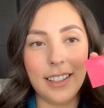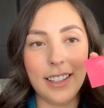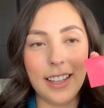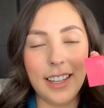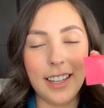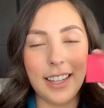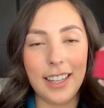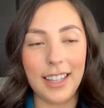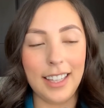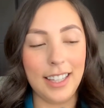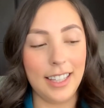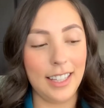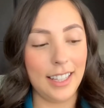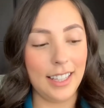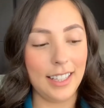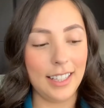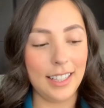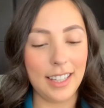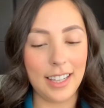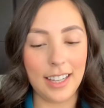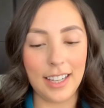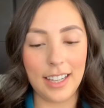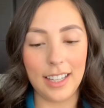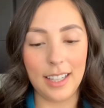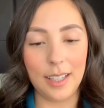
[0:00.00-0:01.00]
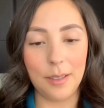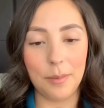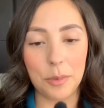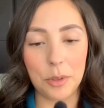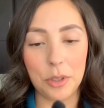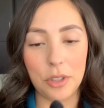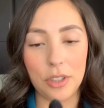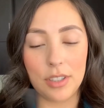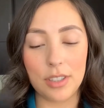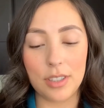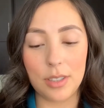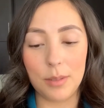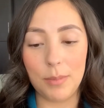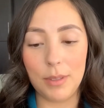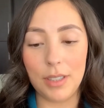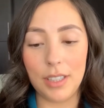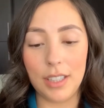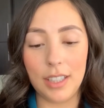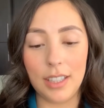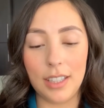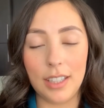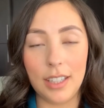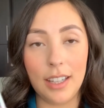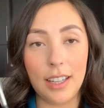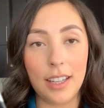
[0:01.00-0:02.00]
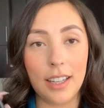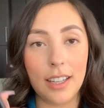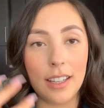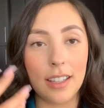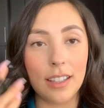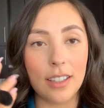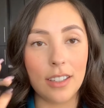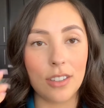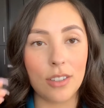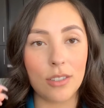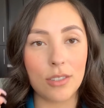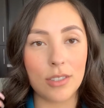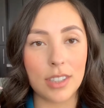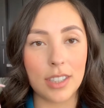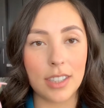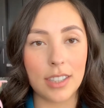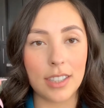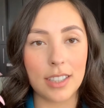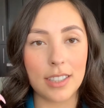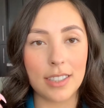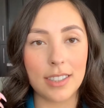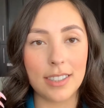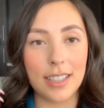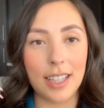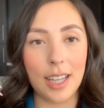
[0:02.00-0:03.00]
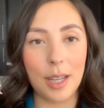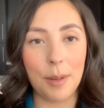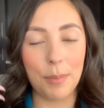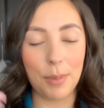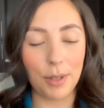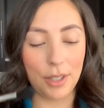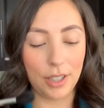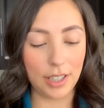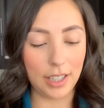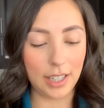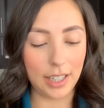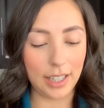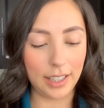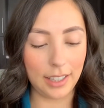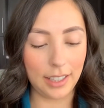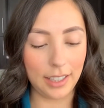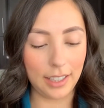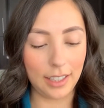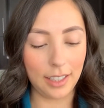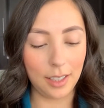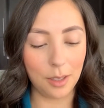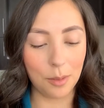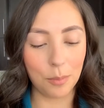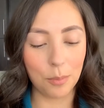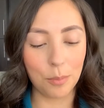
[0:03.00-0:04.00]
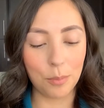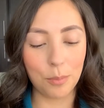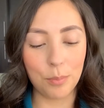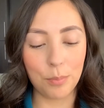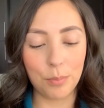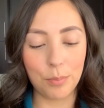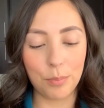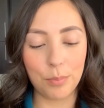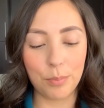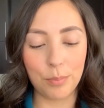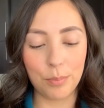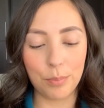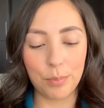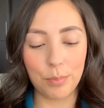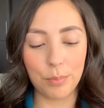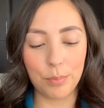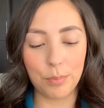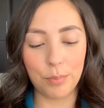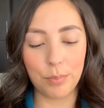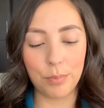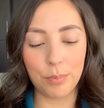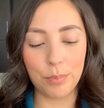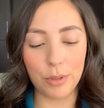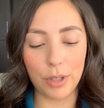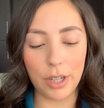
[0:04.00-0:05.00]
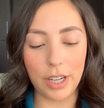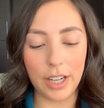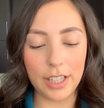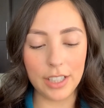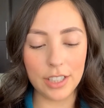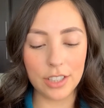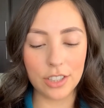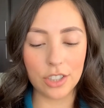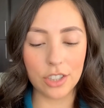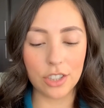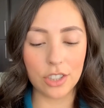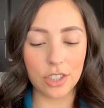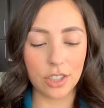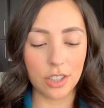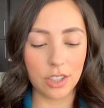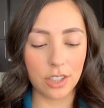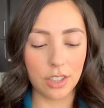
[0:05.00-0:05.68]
and I'm going to be using this tapered highlighting brush.